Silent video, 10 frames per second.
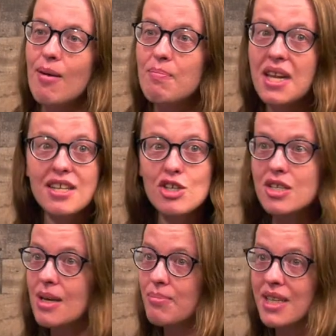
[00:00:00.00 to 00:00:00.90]
But it
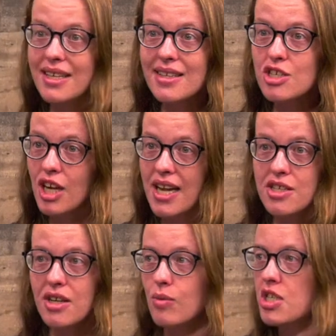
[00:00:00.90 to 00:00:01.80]
just completely
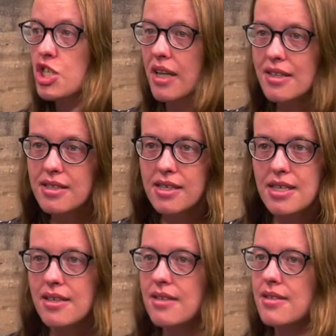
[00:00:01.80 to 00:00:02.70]
changed. There were
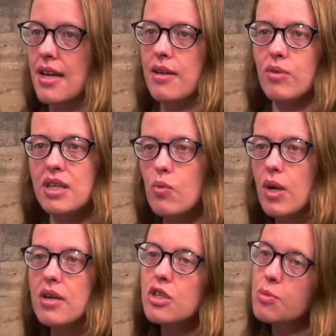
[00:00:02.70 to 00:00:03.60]
jealousies, and
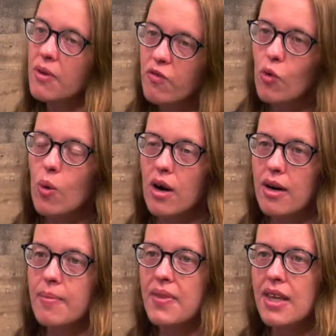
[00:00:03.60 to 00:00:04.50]
whereas
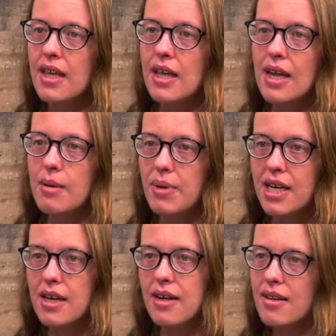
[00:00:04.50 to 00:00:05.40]
before, it had
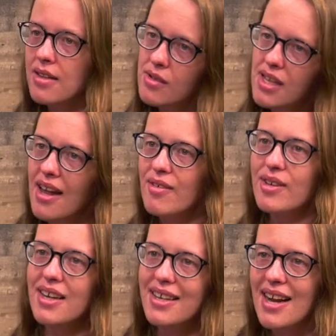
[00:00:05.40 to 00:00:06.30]
been kind of a